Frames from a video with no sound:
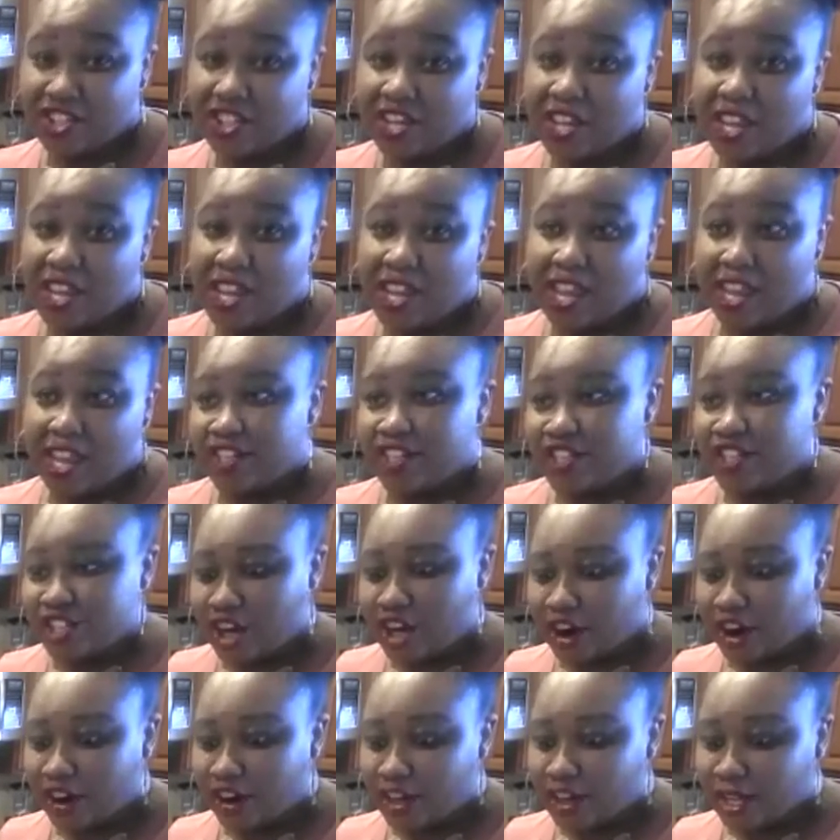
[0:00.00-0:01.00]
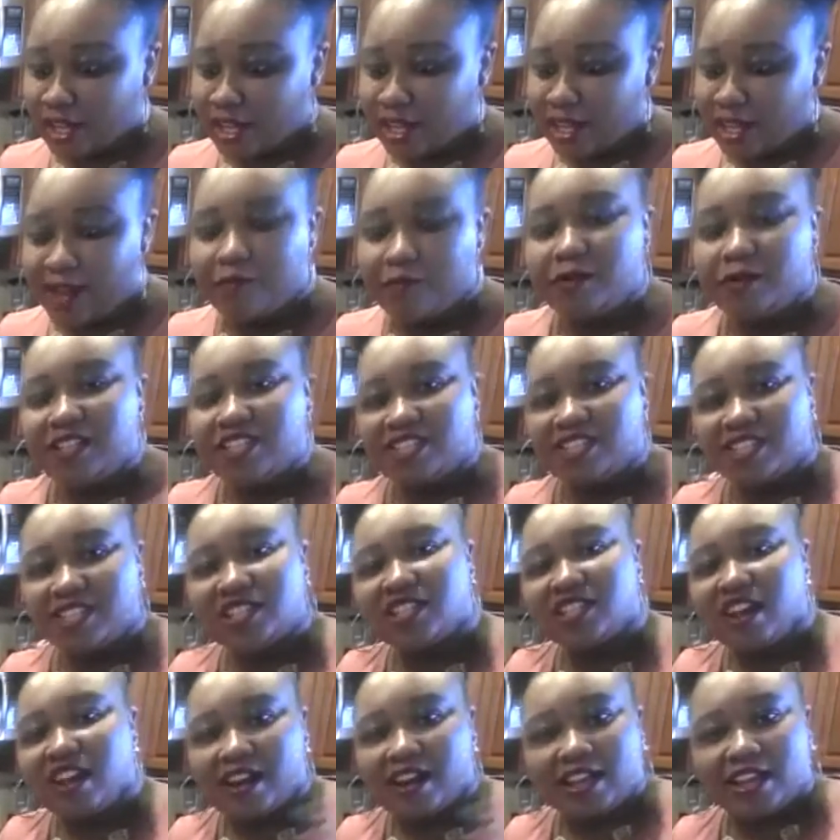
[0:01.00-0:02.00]
and turkey. And we just
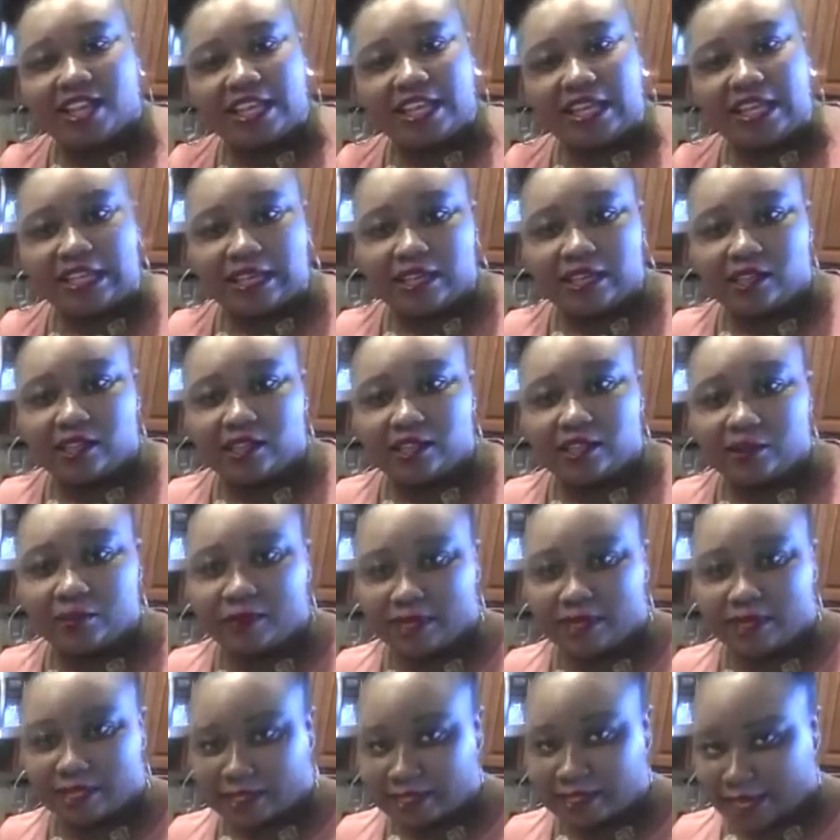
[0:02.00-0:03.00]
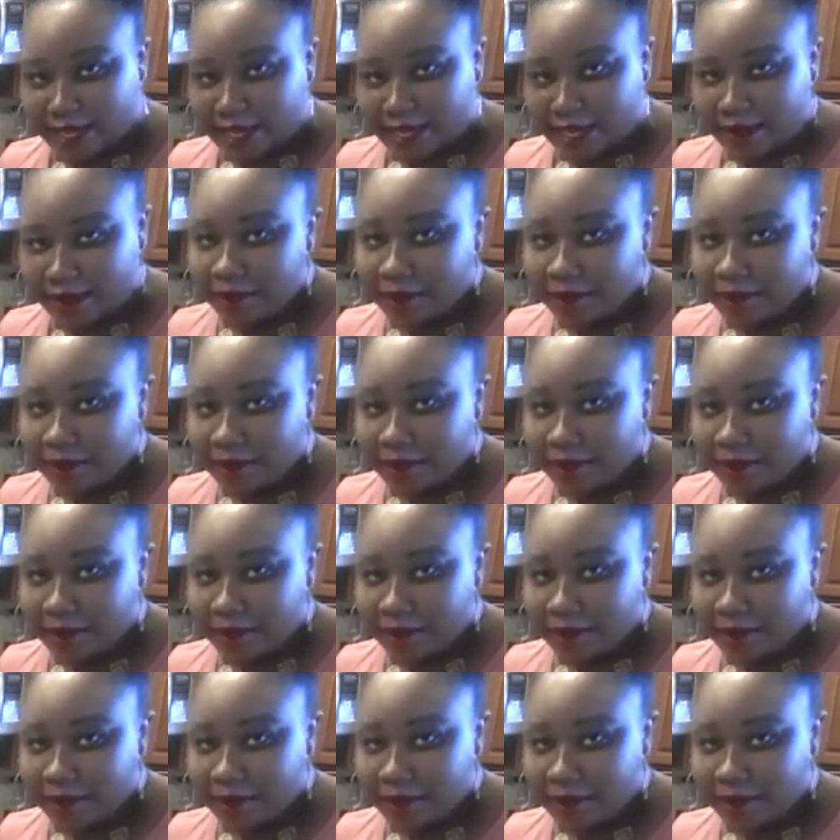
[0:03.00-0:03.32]
started eating a little bit of lamb.